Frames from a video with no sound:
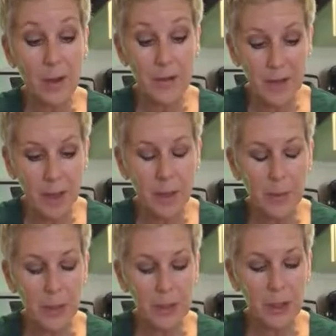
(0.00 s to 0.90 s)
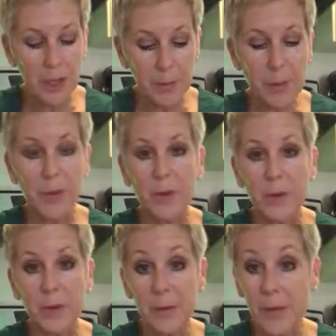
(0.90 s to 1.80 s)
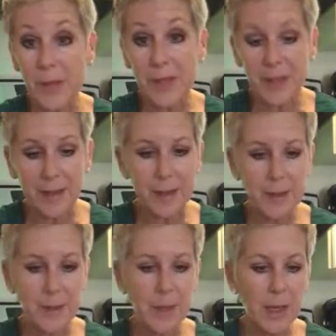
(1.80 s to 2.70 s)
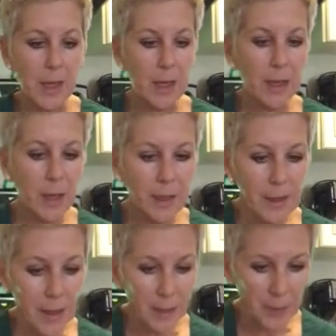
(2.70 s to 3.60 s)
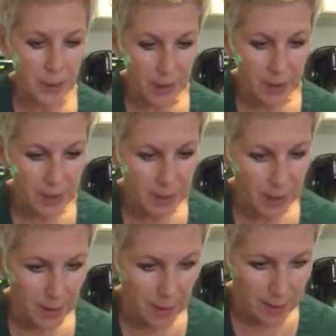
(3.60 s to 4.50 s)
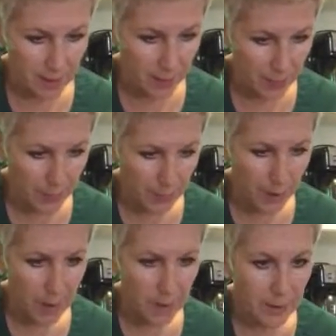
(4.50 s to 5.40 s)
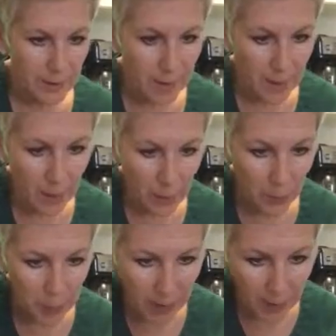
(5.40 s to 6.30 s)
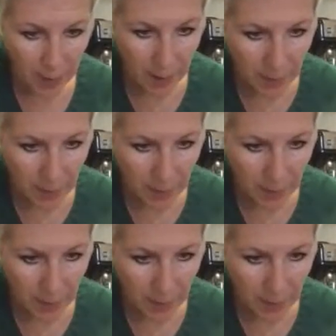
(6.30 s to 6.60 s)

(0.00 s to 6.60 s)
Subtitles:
of Solomon, chapter 3, verse 6. Next up is hyssop. Now, this is not one that